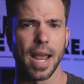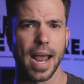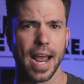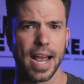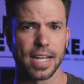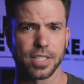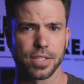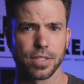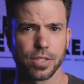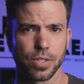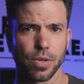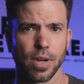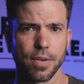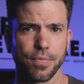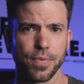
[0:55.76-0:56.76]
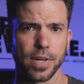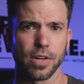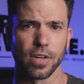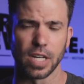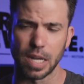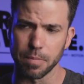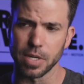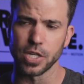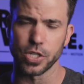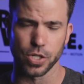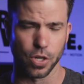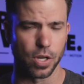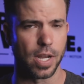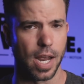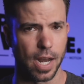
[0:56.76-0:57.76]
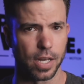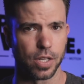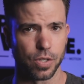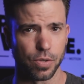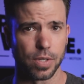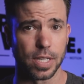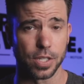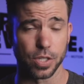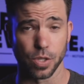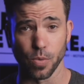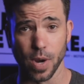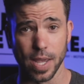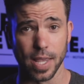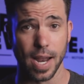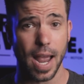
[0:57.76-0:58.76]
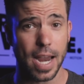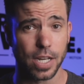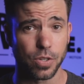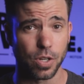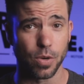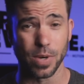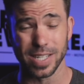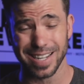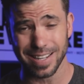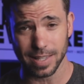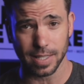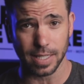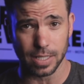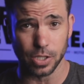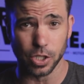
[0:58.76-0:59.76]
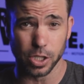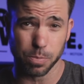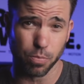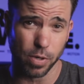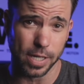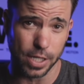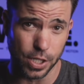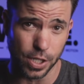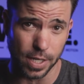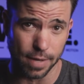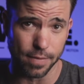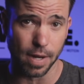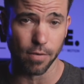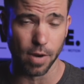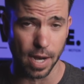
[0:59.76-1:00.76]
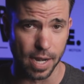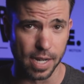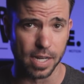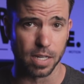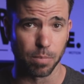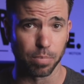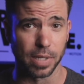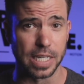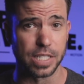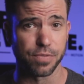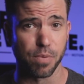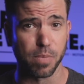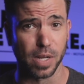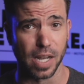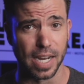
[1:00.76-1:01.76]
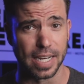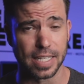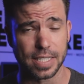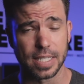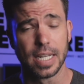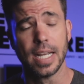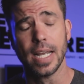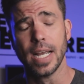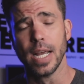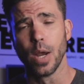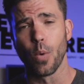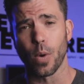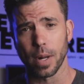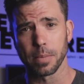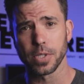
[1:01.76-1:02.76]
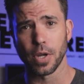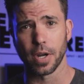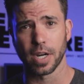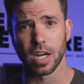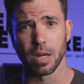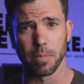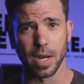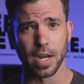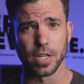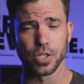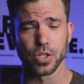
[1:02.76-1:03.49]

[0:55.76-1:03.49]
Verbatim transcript: ass, so I figure let me show you how to do this the way that I do it, which I think looks pretty good. I've never had any complaints from clients. What I'm talking about